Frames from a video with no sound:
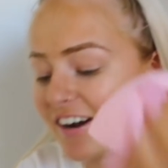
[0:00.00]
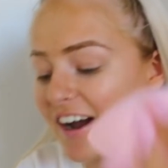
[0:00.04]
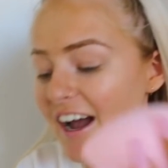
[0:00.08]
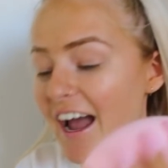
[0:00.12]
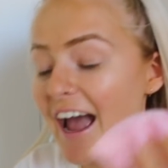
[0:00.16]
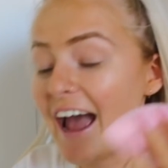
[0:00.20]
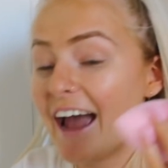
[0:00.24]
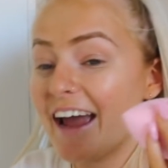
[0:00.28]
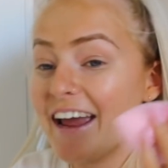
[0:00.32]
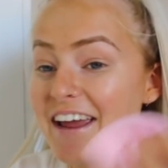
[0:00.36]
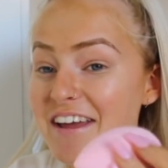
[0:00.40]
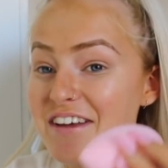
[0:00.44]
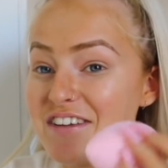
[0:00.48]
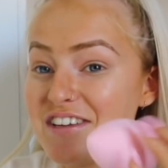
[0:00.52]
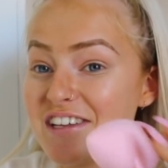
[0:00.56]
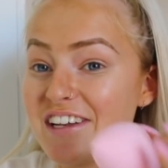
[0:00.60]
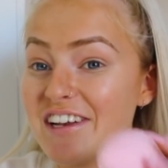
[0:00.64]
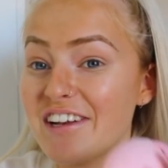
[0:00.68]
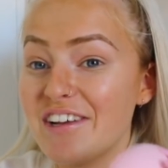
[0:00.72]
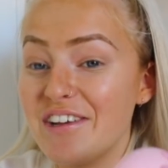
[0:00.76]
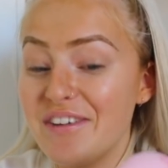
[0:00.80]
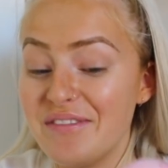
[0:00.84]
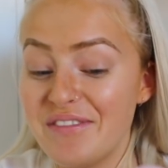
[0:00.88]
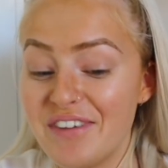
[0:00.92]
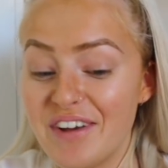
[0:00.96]
I hate using
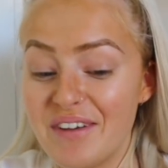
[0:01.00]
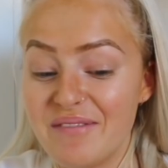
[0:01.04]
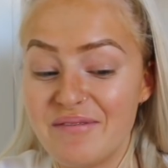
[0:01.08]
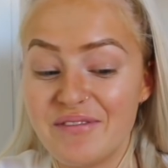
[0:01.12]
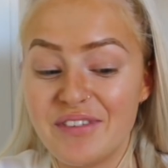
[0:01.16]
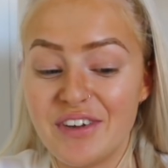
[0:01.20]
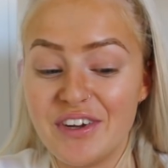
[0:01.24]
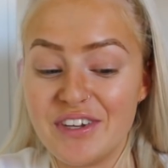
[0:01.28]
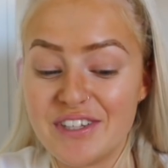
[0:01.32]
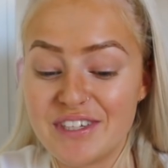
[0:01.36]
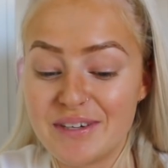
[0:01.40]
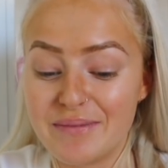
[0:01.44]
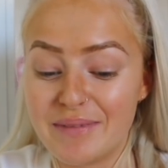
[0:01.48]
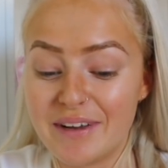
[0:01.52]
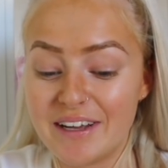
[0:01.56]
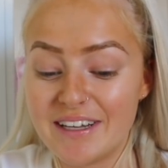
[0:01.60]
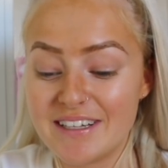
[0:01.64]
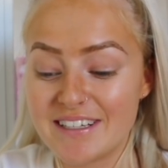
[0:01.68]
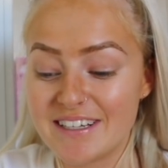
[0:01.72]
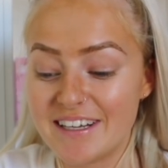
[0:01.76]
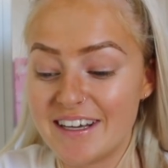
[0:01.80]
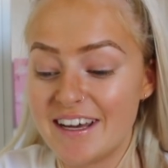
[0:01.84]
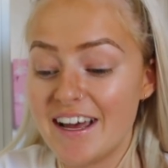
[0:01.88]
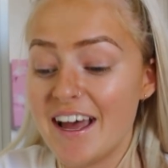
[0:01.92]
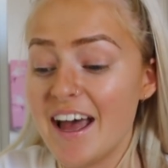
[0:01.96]
a new beauty
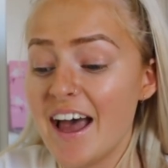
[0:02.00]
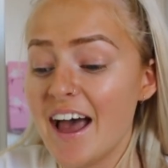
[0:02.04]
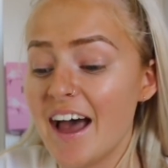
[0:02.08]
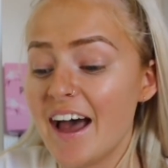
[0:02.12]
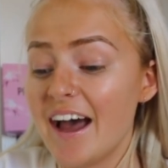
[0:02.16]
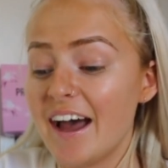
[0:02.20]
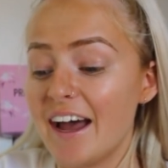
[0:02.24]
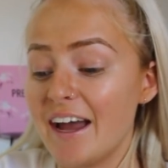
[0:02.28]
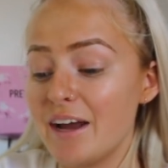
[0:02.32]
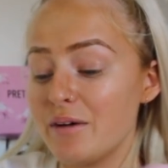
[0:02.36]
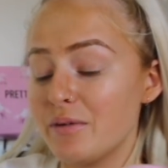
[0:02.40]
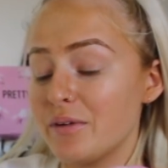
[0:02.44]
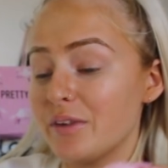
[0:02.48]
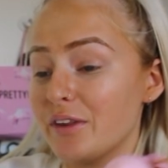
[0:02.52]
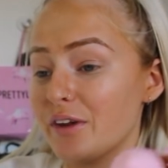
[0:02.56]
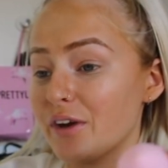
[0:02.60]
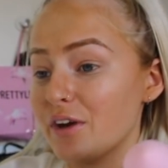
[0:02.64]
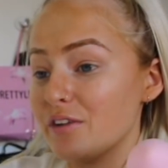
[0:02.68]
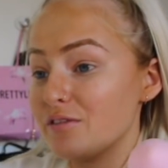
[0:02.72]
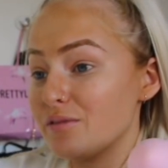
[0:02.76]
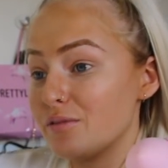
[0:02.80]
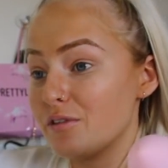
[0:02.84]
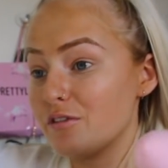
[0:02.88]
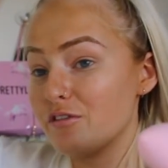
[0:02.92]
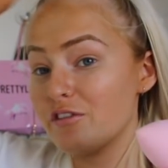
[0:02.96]
blender. I hate when they
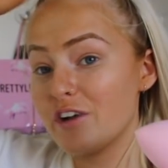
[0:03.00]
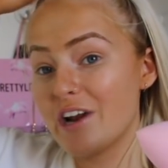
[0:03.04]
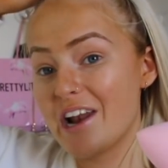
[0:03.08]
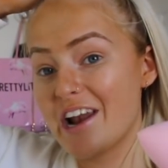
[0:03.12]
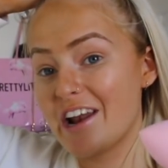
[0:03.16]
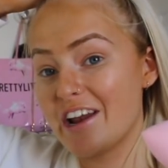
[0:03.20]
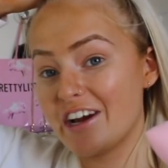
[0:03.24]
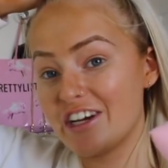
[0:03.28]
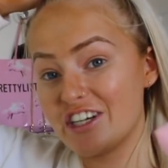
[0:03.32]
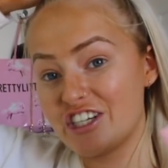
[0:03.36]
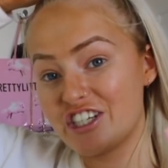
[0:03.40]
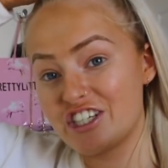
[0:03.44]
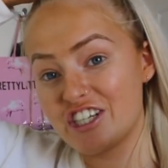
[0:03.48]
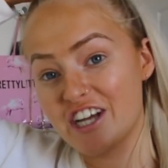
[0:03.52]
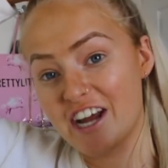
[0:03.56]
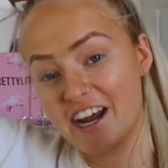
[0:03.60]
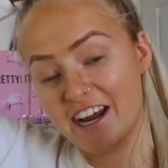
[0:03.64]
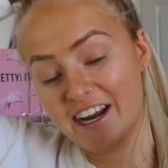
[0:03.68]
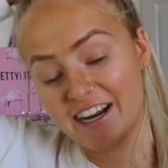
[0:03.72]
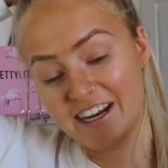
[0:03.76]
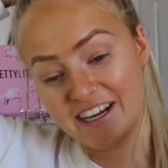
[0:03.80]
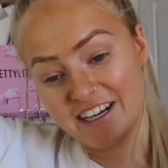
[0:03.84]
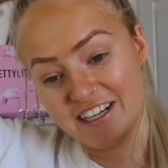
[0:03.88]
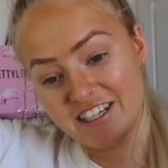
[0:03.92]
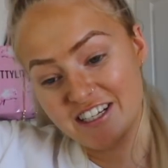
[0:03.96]
go from a really nice
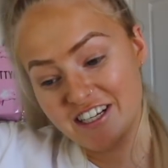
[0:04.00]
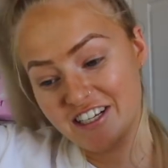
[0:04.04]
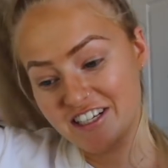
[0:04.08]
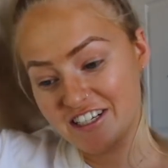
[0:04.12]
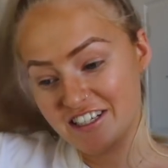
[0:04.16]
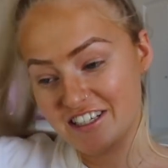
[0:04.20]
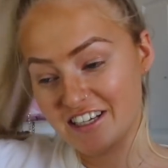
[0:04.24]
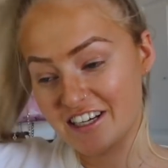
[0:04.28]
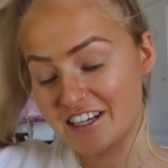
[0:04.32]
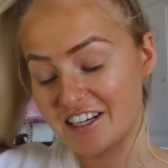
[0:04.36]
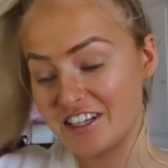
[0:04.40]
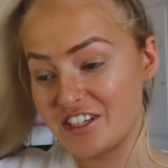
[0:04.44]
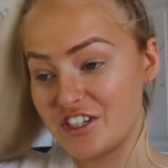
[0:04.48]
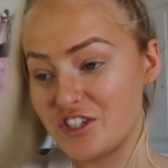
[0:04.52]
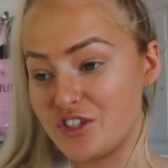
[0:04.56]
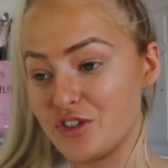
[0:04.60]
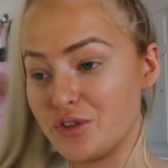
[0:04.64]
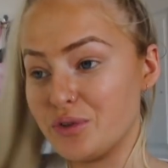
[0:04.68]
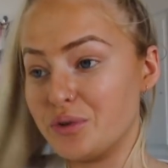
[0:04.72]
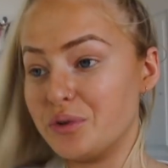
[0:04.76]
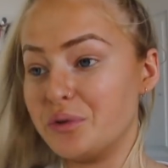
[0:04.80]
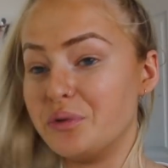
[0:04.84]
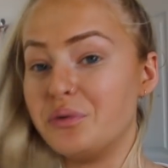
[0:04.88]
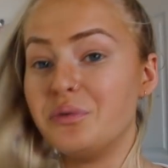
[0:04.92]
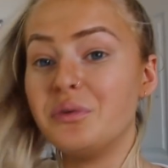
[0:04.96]
shade to just like a
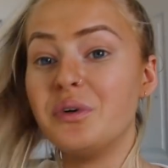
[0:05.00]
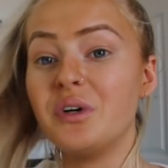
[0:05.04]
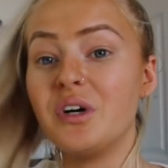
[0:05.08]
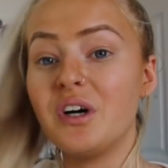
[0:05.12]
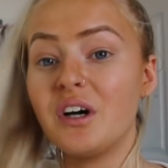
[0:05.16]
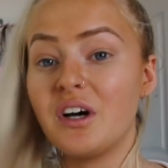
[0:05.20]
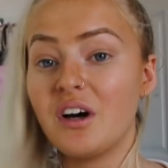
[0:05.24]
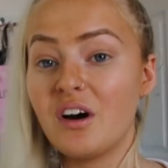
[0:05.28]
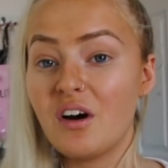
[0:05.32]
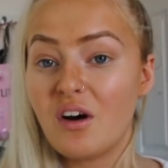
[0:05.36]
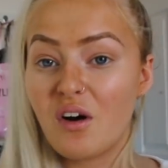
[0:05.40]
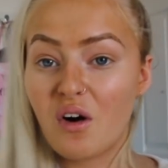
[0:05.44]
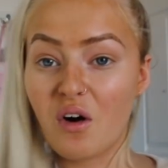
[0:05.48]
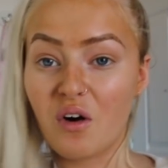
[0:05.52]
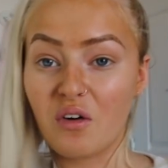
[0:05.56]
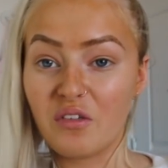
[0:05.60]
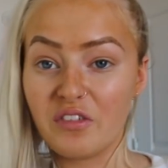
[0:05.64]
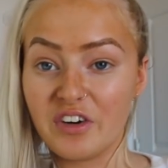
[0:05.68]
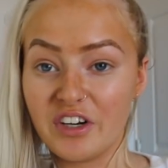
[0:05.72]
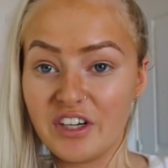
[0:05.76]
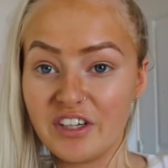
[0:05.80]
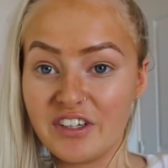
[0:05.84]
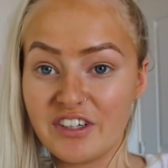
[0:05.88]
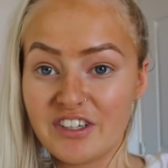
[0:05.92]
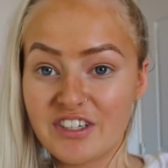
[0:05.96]
dull
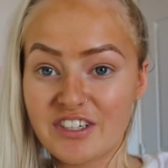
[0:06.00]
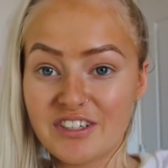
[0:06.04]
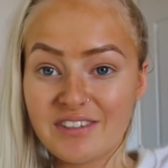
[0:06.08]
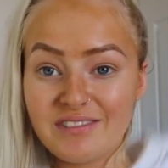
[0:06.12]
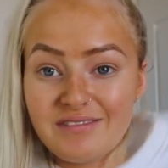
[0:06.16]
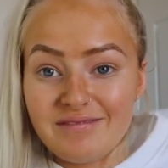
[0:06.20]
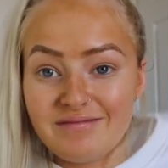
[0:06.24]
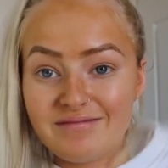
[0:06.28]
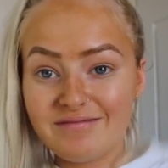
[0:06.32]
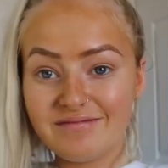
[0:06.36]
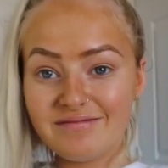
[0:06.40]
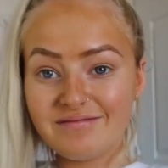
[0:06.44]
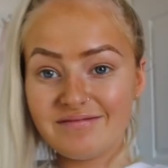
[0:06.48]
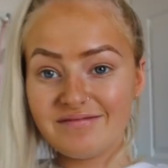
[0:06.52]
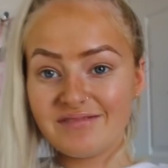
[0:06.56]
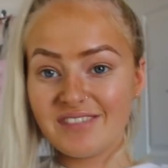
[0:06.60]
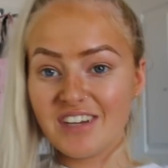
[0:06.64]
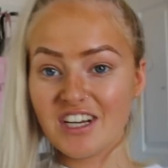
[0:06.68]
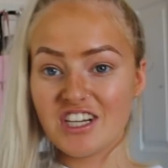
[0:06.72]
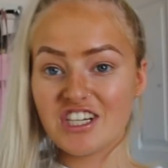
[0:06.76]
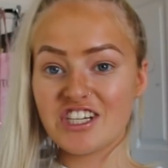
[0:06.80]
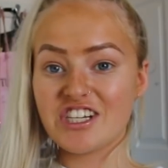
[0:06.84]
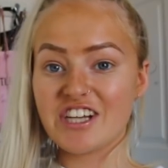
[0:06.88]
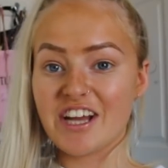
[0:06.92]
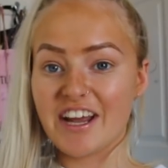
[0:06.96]
orange
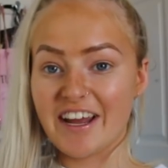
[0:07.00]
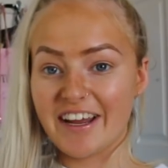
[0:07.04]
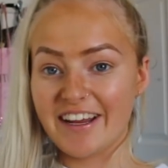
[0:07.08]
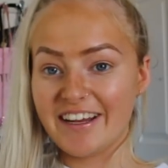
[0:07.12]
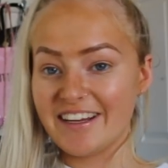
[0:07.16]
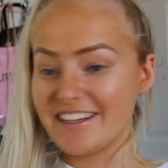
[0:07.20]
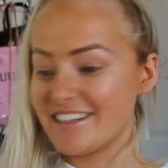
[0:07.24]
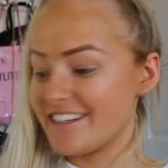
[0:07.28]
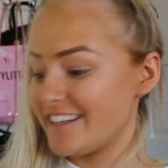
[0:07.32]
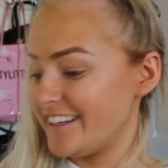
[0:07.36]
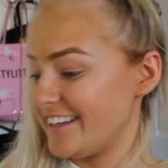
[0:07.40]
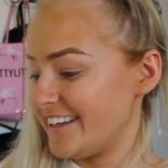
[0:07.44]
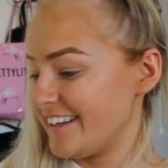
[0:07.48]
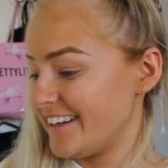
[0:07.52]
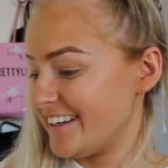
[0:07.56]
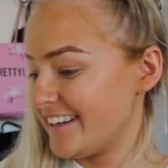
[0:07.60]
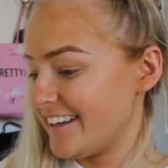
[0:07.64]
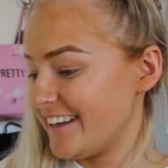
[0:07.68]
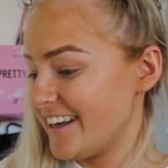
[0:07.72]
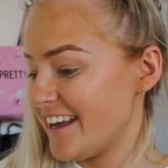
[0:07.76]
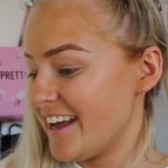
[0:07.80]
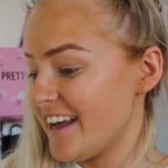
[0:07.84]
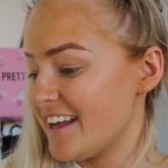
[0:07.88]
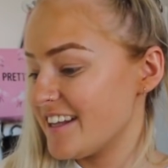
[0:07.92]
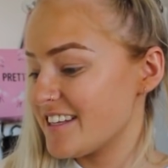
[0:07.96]
shade.
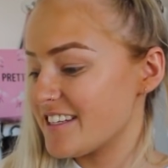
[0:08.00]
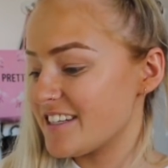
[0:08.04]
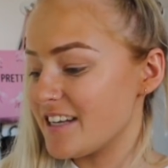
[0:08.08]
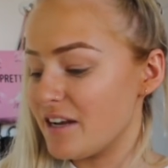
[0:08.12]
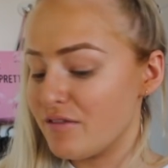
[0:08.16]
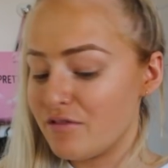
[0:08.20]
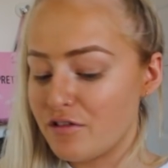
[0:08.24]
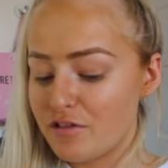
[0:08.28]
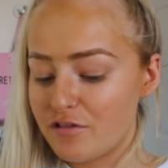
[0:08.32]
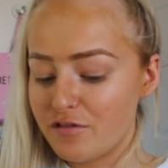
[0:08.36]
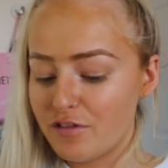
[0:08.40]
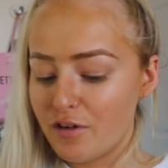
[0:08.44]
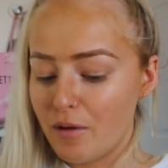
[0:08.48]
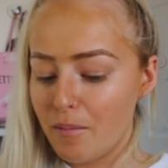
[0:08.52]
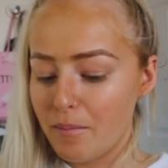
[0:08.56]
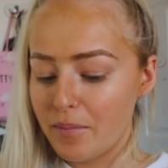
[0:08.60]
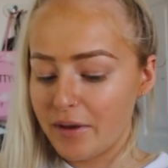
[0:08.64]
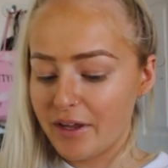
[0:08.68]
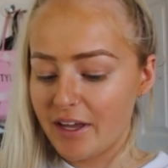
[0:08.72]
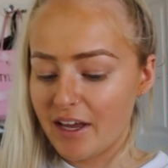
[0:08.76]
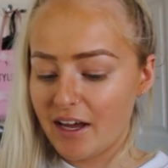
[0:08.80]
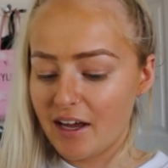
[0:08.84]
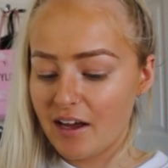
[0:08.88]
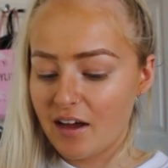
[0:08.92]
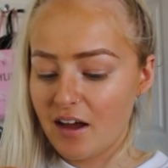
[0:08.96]
It's never fun, but
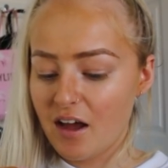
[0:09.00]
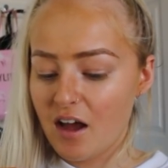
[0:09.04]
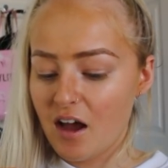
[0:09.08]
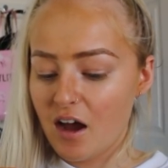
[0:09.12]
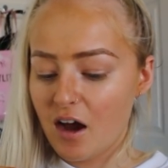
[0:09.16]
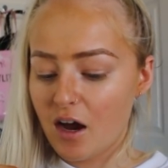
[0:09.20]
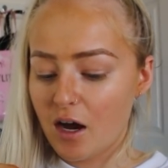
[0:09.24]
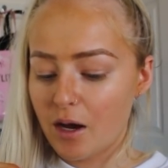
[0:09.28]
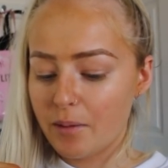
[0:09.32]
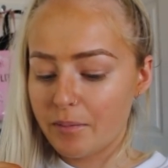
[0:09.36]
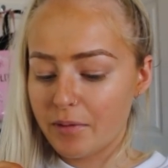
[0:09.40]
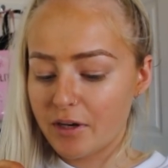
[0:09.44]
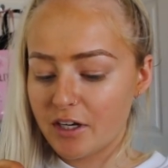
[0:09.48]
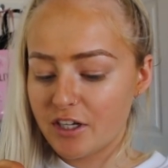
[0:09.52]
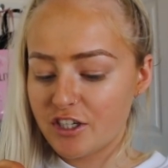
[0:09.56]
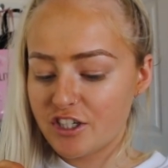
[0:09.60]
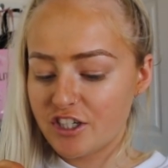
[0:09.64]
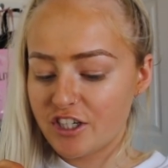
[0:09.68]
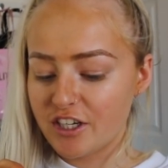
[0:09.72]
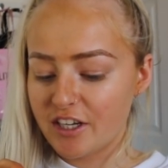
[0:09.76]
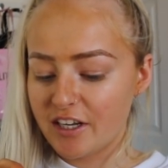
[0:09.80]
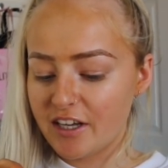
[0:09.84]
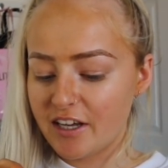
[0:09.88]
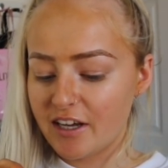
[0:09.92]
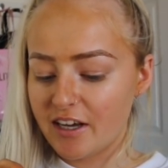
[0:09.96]
yeah, I'm going to
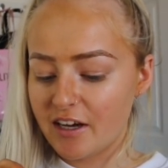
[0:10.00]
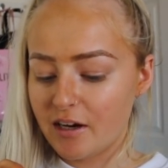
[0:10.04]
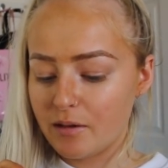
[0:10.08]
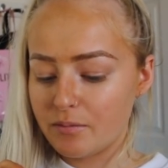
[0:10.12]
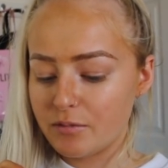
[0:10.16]
cheat here.